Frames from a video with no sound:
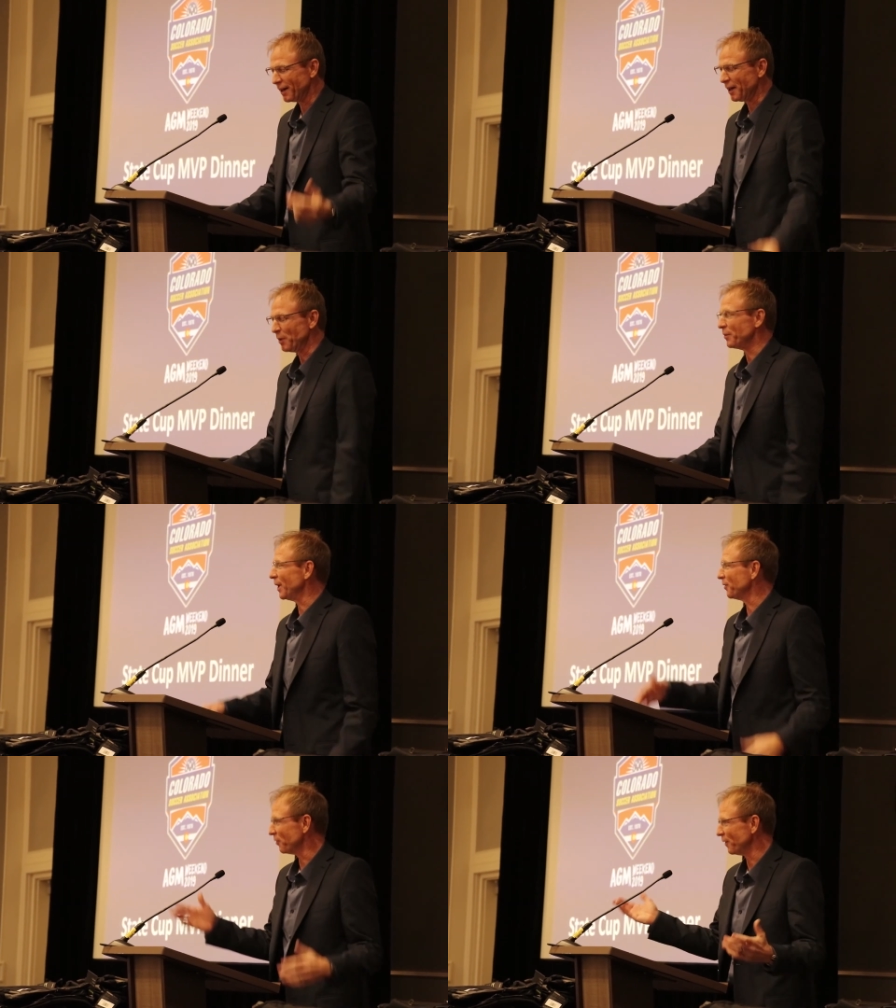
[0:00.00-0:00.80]
Um,
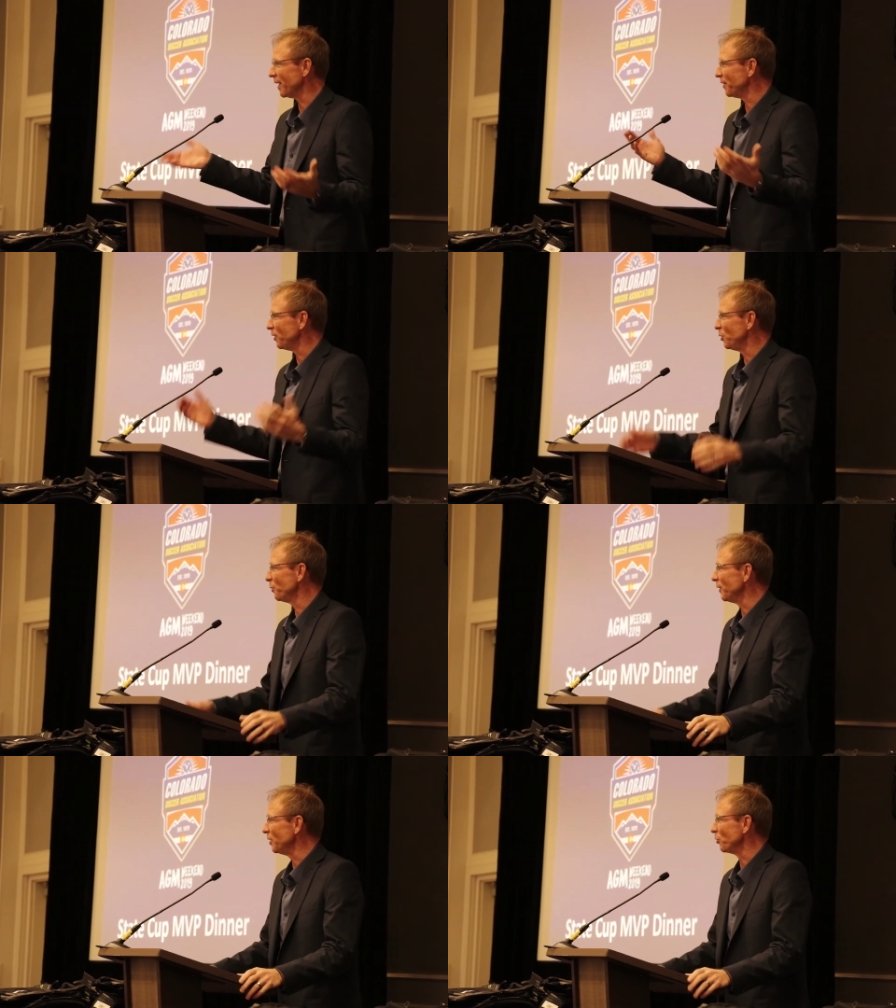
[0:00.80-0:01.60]
you got still got the
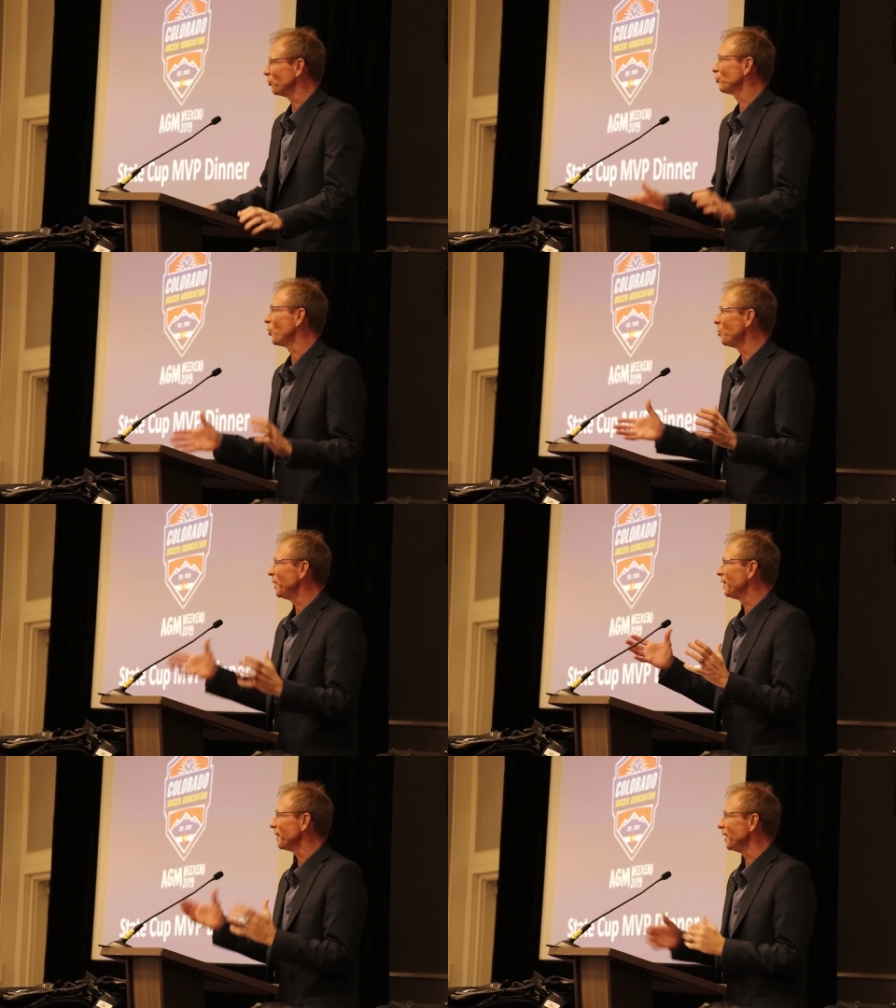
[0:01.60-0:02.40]
youth leagues. There's so
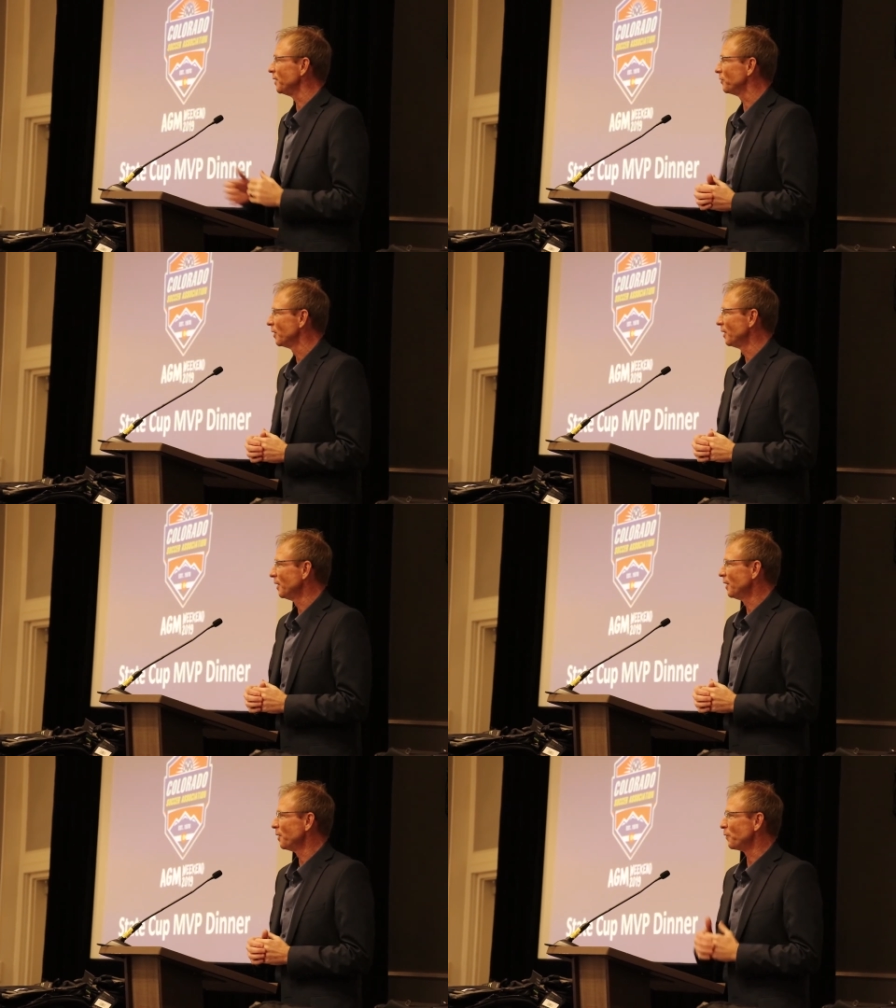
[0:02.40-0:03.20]
many things
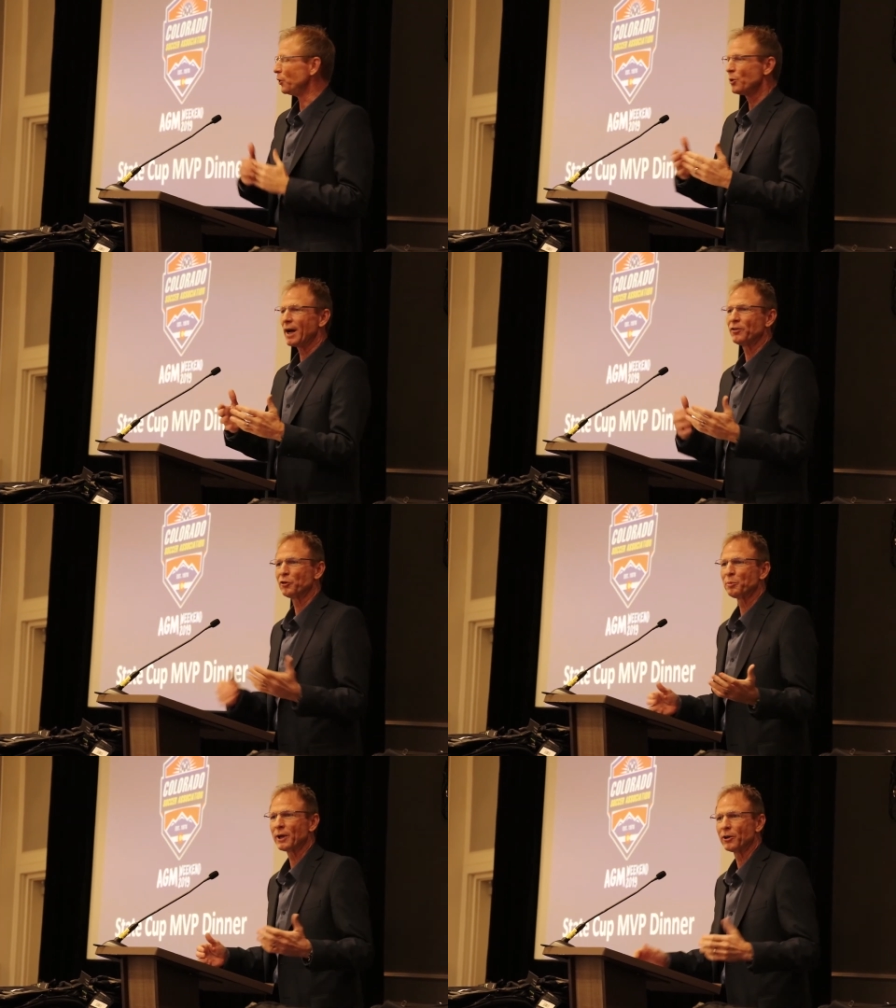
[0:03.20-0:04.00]
for you guys
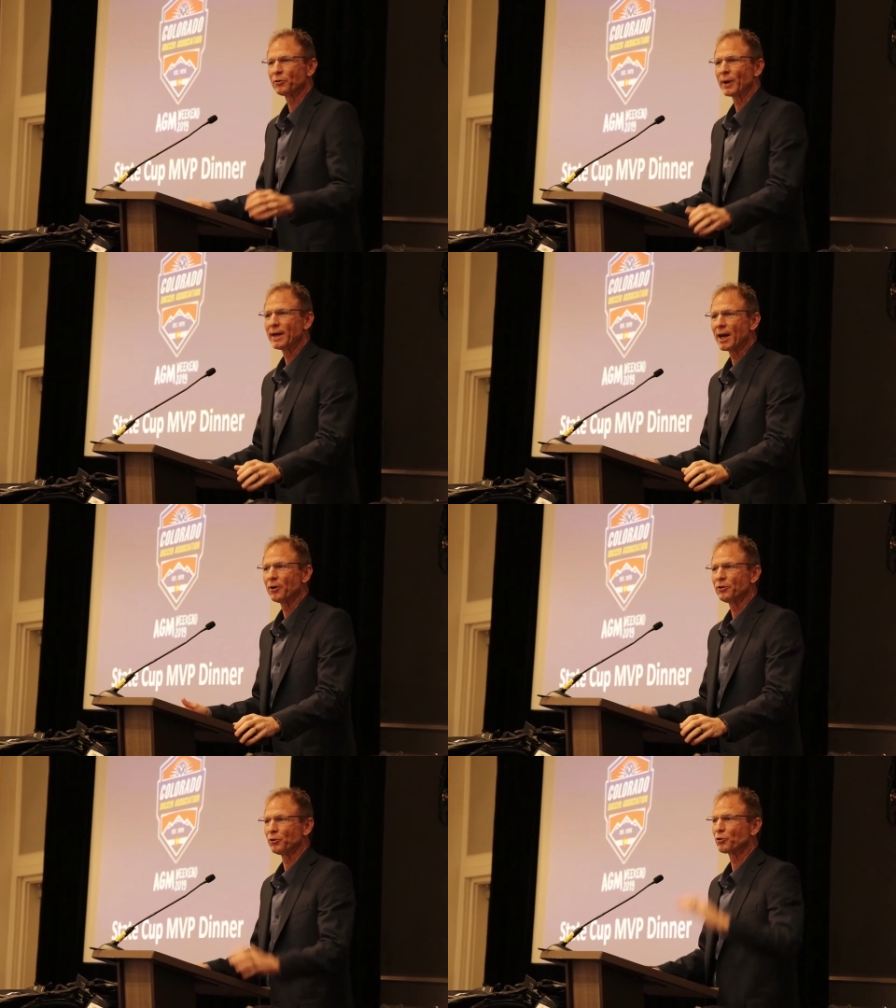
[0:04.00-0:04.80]
as players right
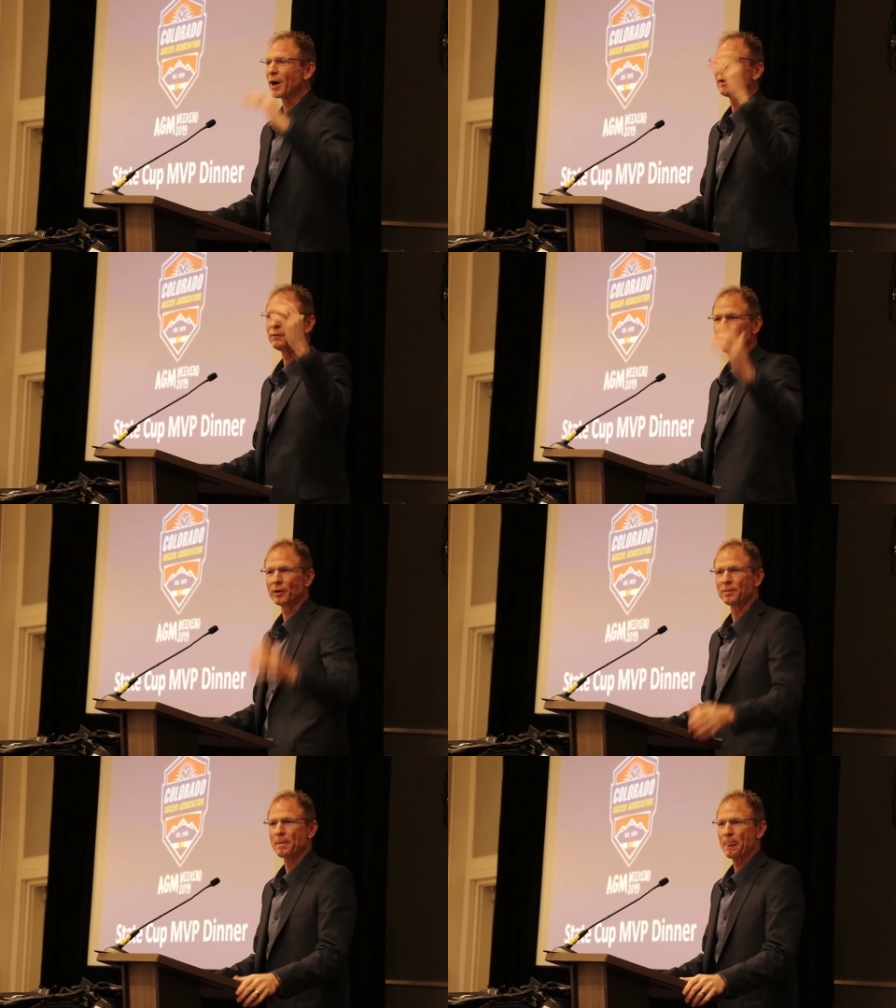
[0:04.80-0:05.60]
now to strive
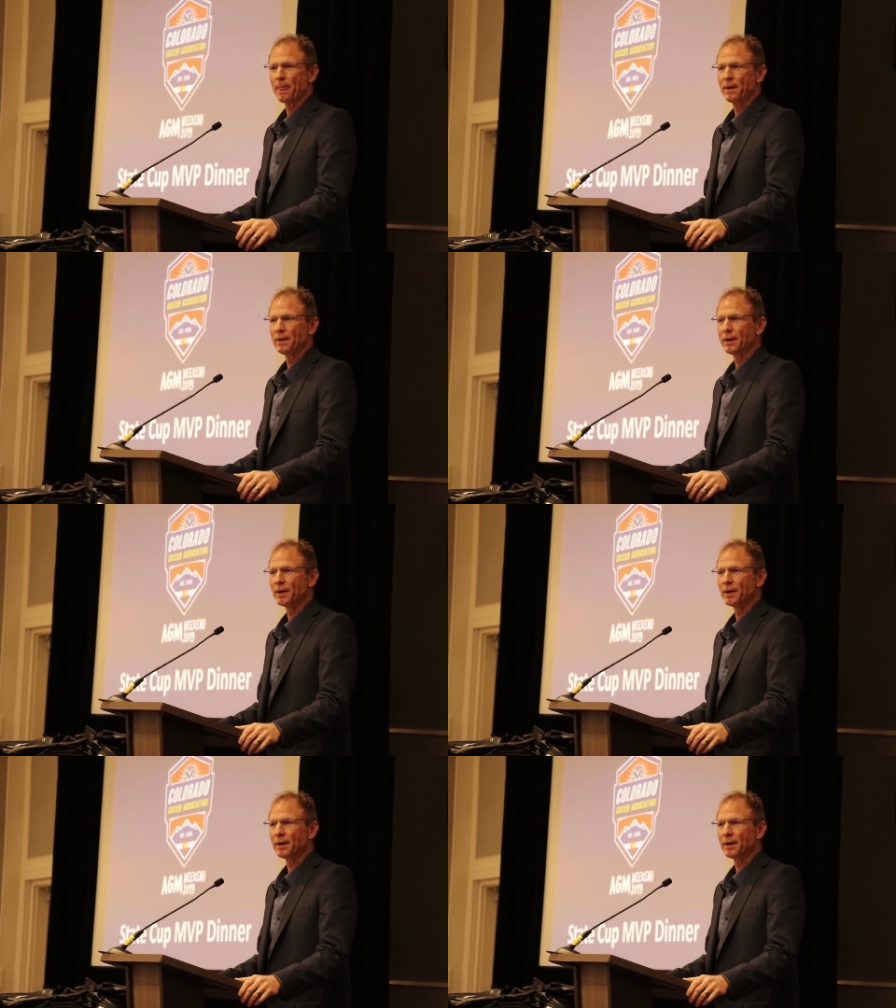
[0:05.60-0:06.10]
for.